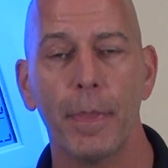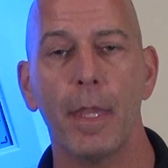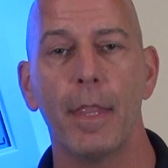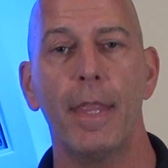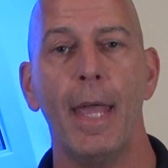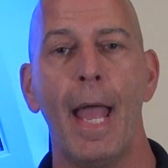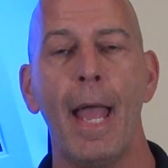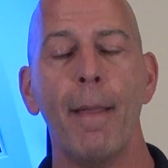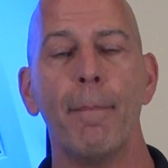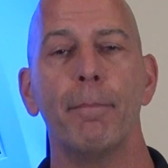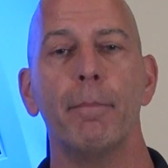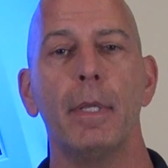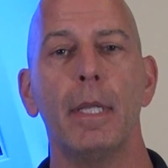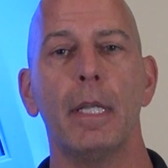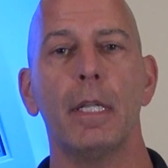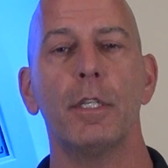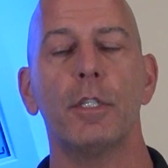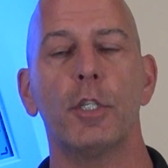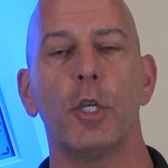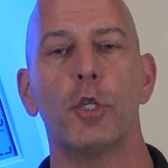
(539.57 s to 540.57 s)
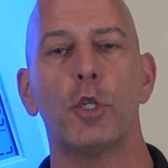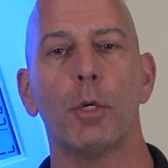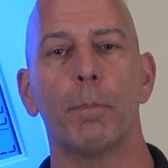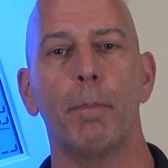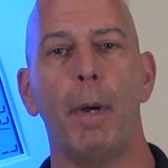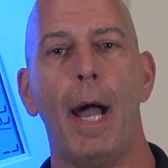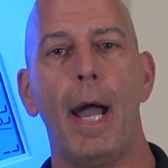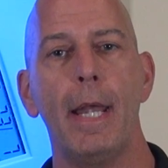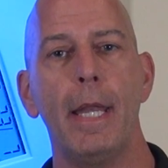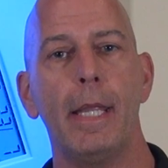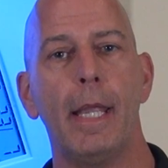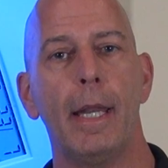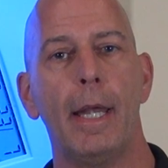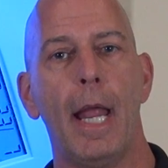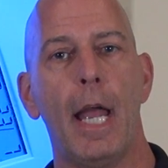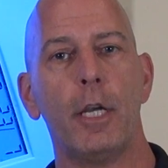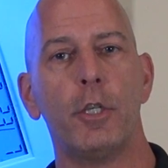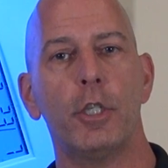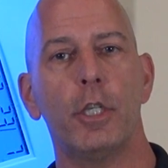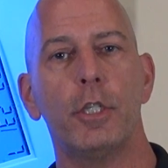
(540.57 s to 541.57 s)
That means that your body can
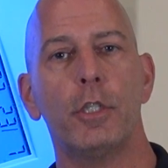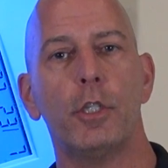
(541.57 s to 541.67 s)
actually